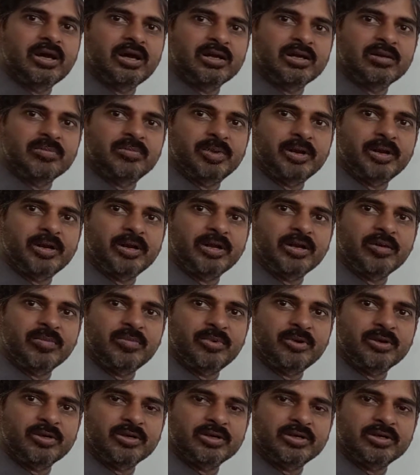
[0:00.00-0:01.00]
depending
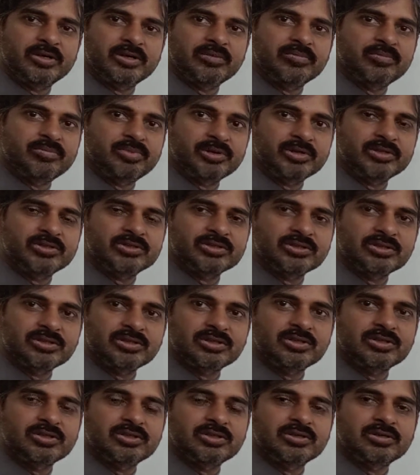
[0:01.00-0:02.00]
upon the
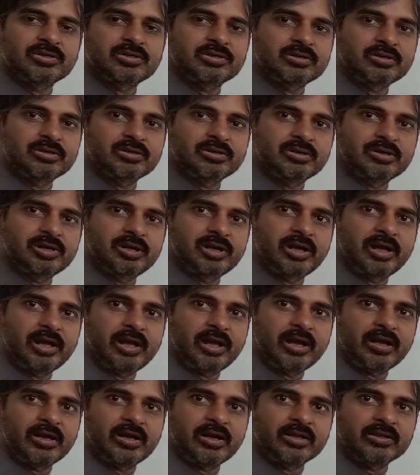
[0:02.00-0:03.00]
temperature
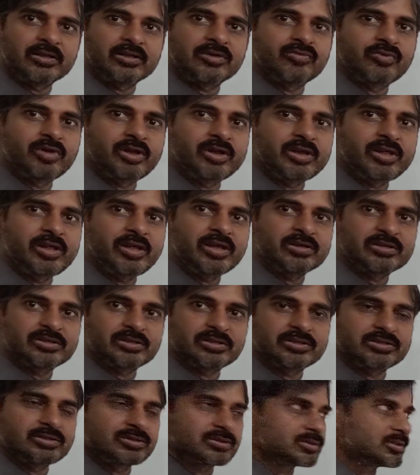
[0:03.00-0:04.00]
and other
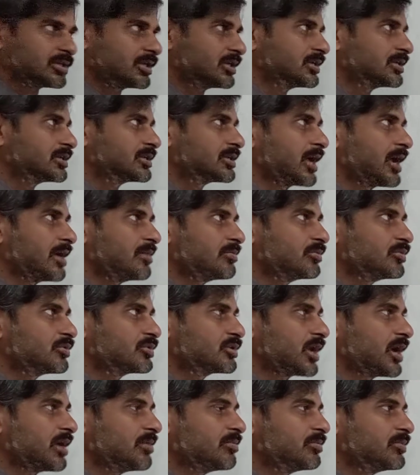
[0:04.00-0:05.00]
variations and time to
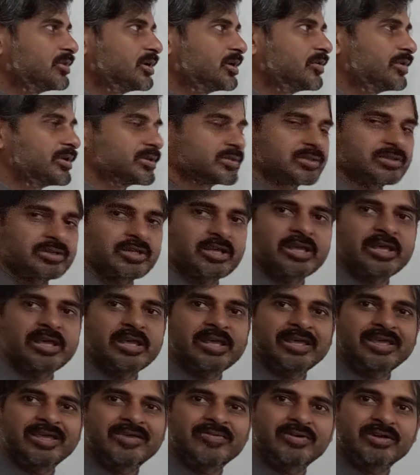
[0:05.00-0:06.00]
time derivations.
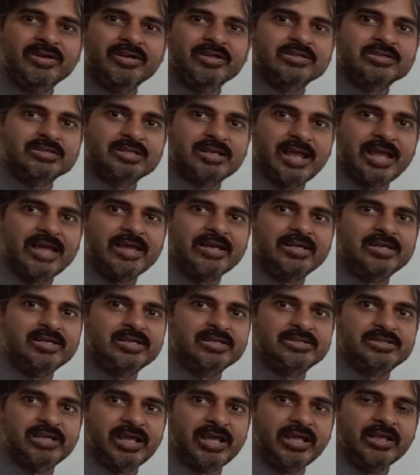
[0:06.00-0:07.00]
Even a slight
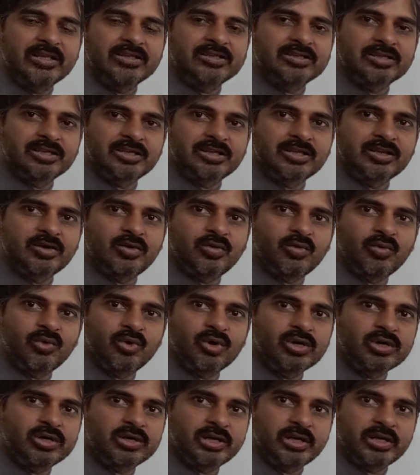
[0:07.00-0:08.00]
change in the
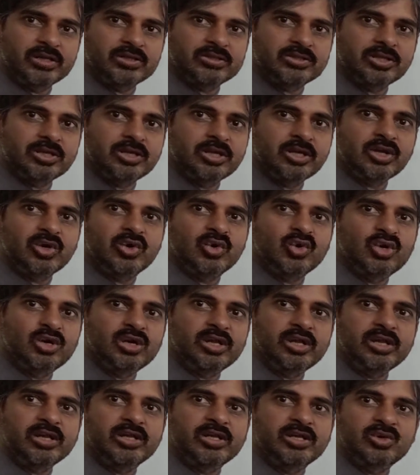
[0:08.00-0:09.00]
voltage could
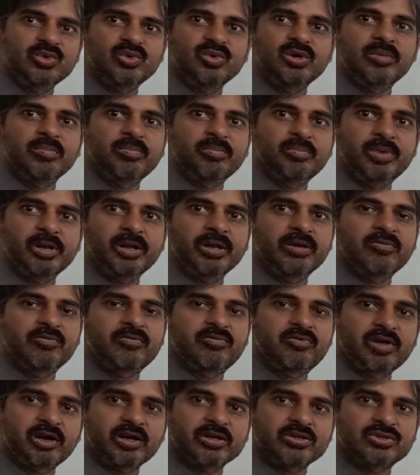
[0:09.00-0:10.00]
lead to a big
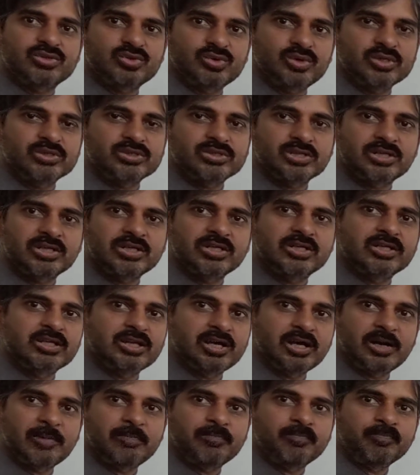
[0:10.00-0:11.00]
fluctuation in
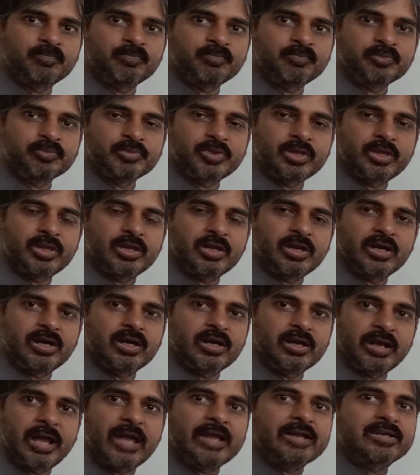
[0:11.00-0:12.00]
the
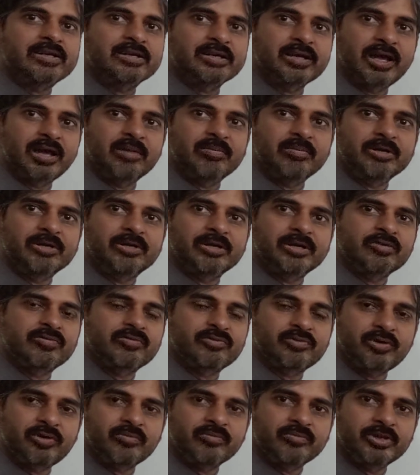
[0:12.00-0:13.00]
light emitted
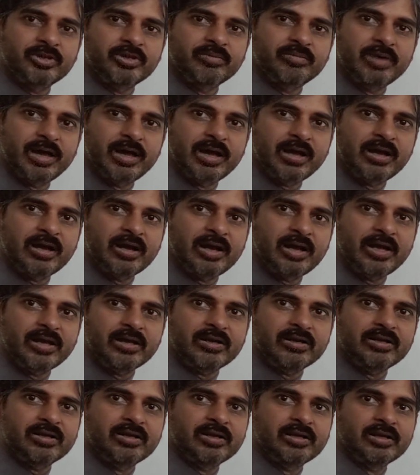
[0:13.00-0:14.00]
from the
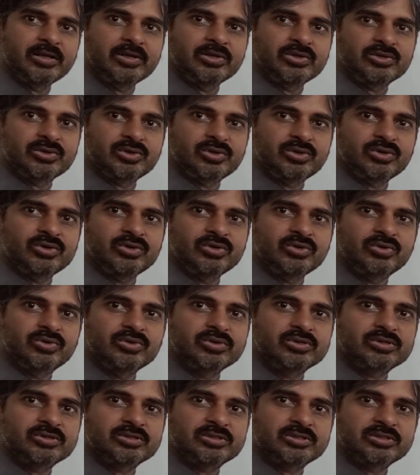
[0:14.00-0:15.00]
backlight. So you
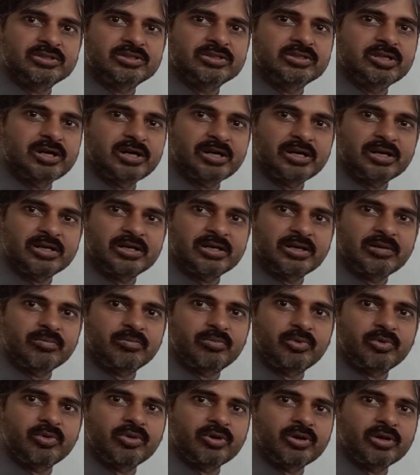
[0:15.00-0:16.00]
could see
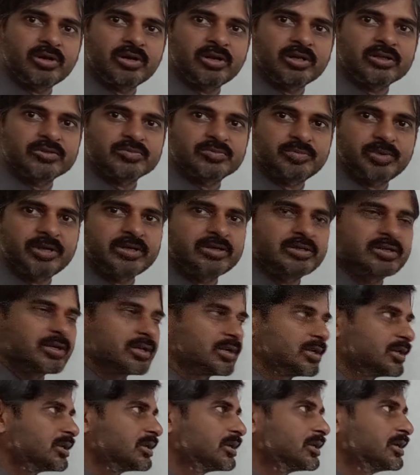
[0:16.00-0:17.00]
temporal,
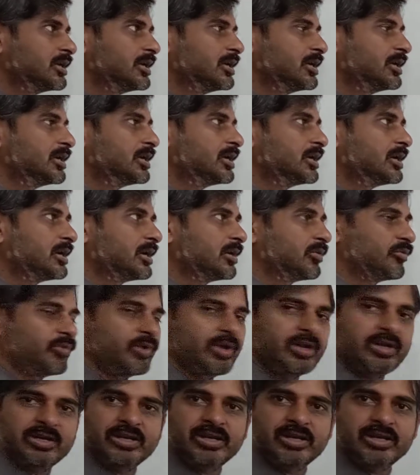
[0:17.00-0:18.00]
spatial
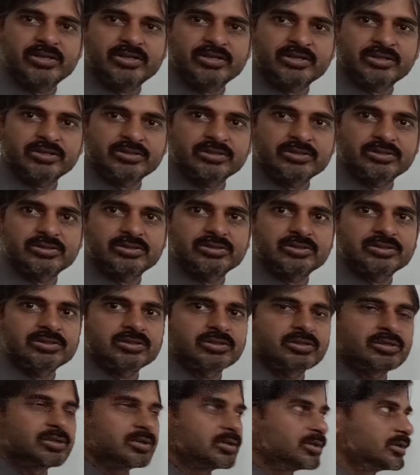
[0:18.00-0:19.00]
variations
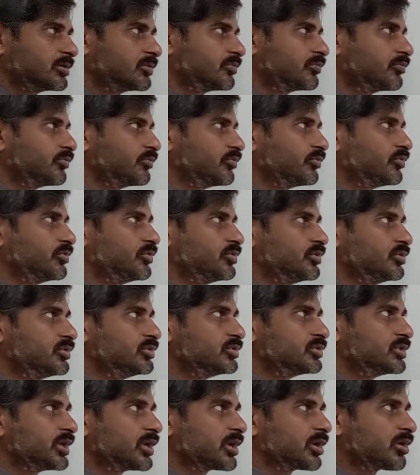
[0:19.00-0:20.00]
if you
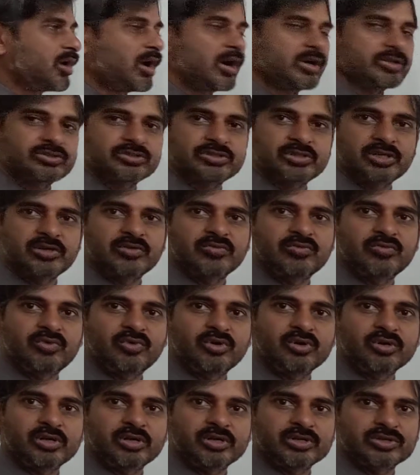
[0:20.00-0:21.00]
use a constant
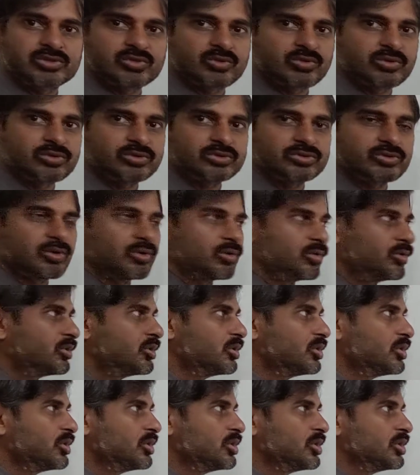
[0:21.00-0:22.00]
voltage source. So
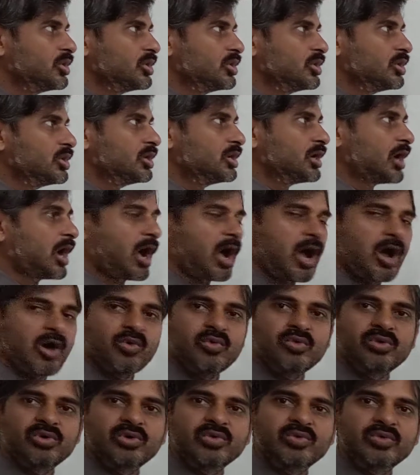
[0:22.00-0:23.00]

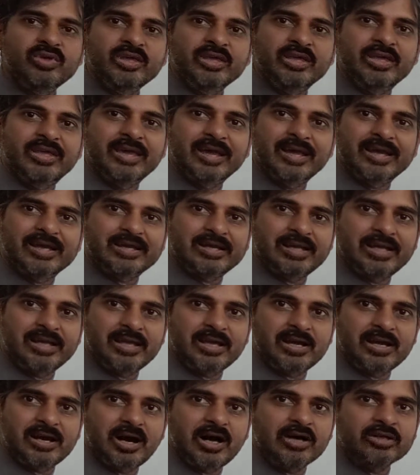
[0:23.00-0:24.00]
how do we get a
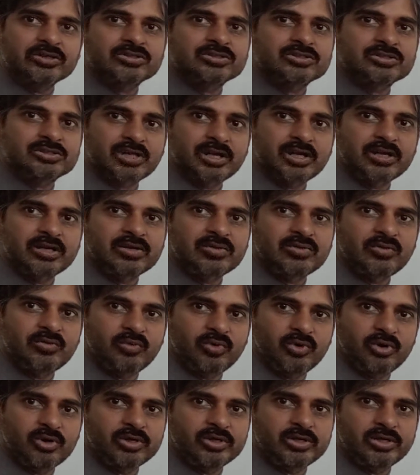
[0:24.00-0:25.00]
constant
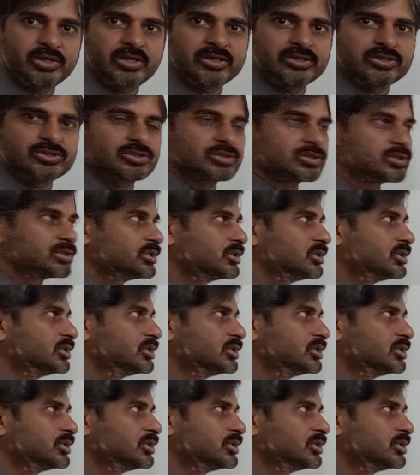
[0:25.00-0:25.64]
voltage